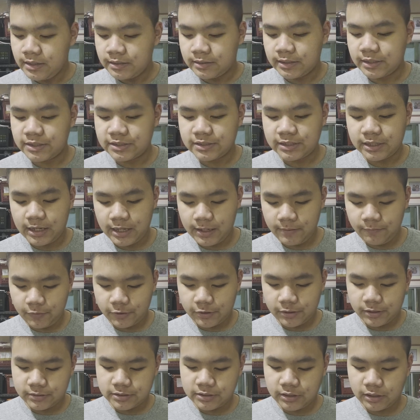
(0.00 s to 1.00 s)
This time
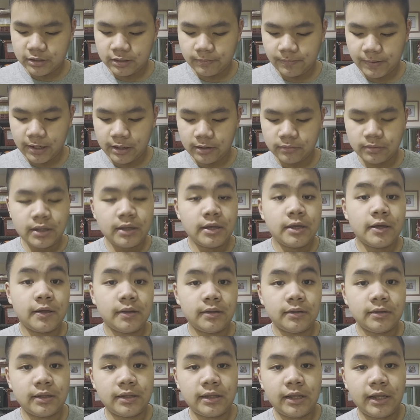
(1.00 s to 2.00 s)
we're going to talk about
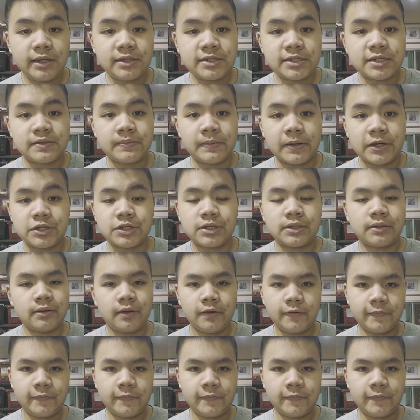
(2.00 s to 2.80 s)
the latest version